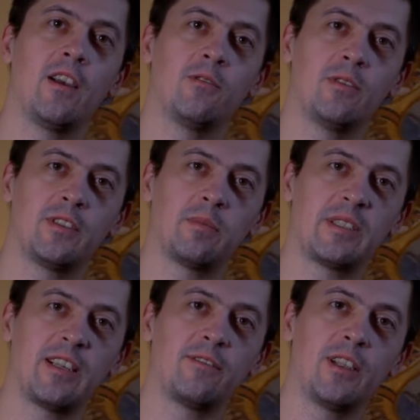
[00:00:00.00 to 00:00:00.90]
with some
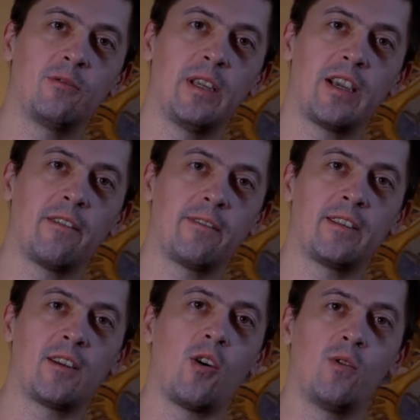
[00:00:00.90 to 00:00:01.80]
stuff that we have at
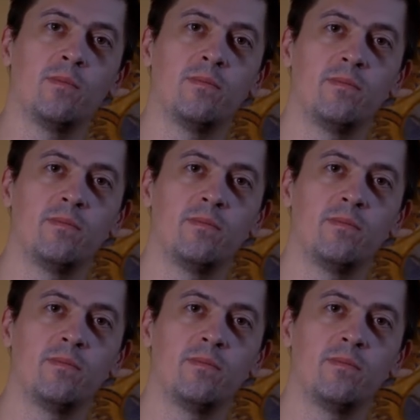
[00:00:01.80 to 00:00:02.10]
home.